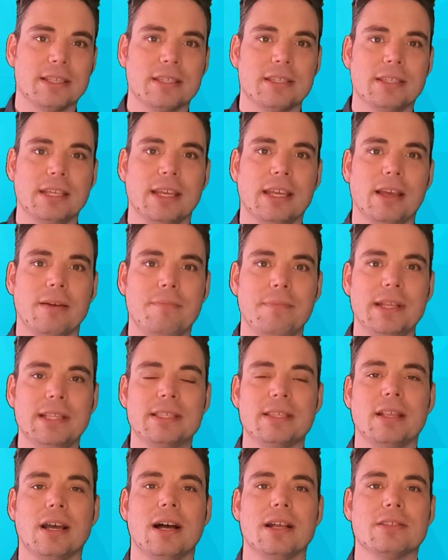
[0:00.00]
to sit
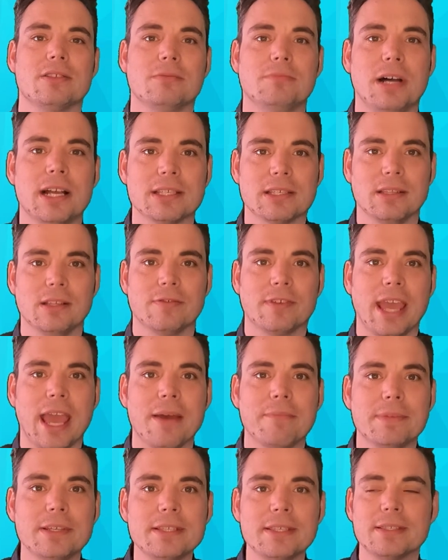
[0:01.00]
amidst the hustle bustle of
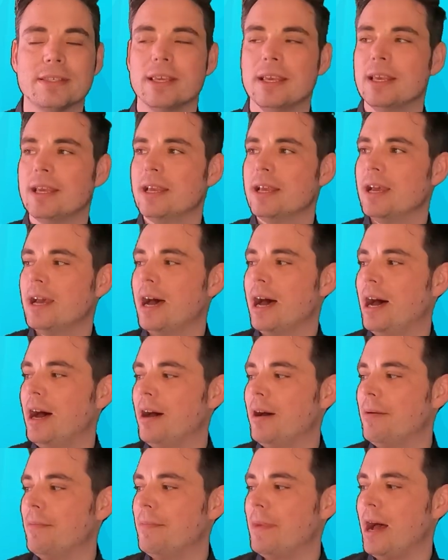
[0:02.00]
campus.
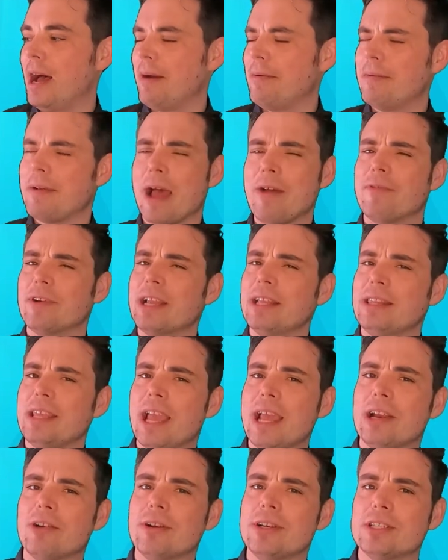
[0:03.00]
I forget the
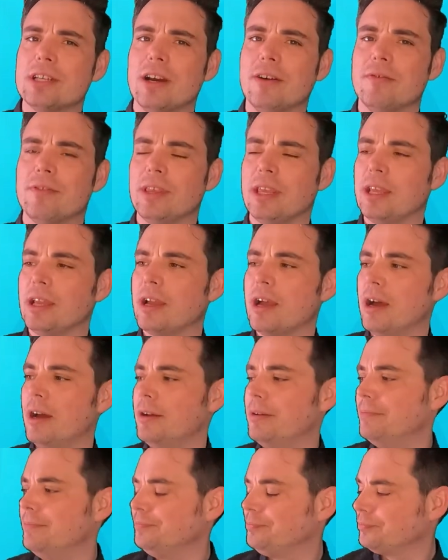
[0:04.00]
acreage of
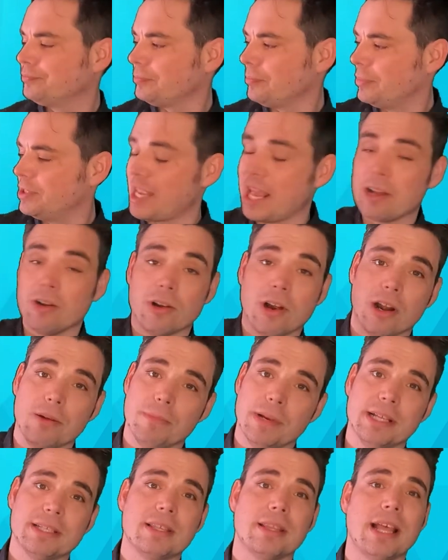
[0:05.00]
the Botanical Garden,
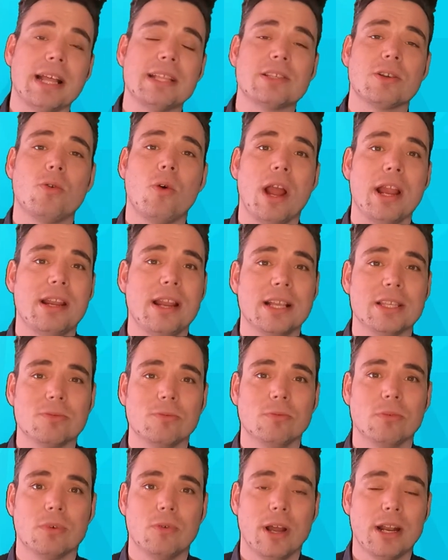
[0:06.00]
but that's quite a
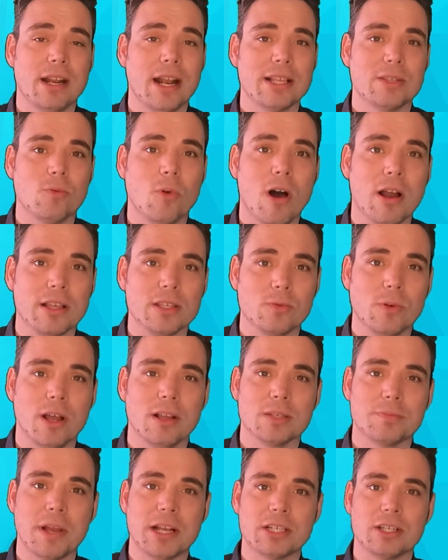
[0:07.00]
nice walk as well,
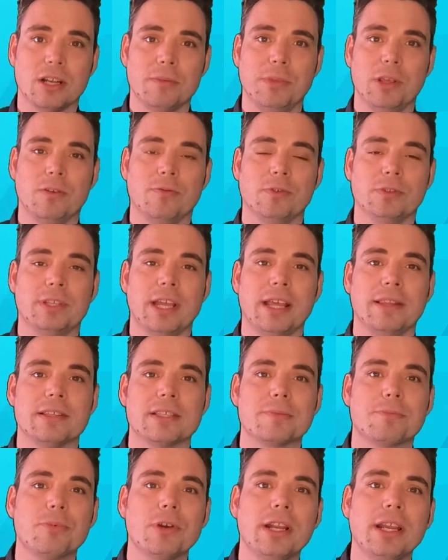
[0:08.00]
especially on a beautiful day in the
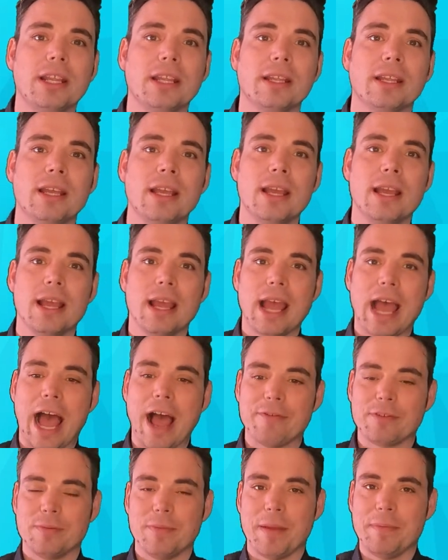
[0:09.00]
spring,
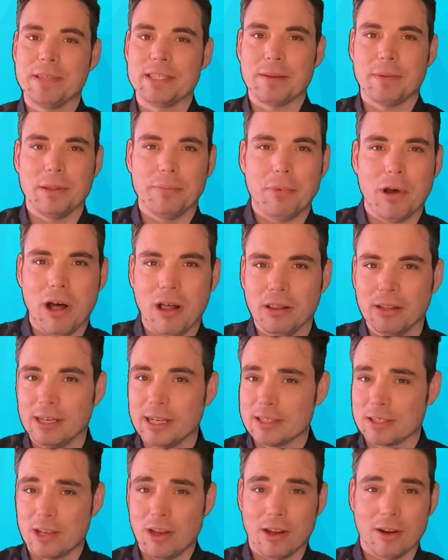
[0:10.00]
after maybe some of the pollen
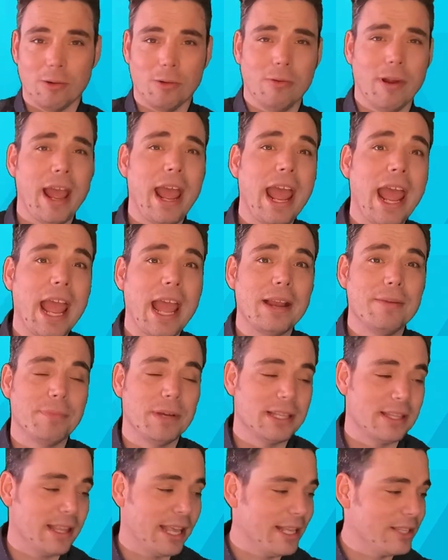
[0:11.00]
has gone away,
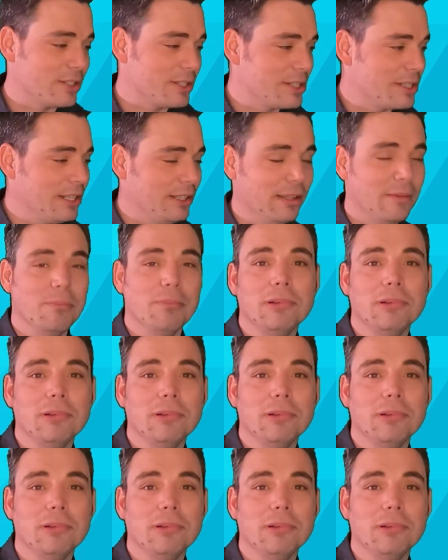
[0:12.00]
but things are still in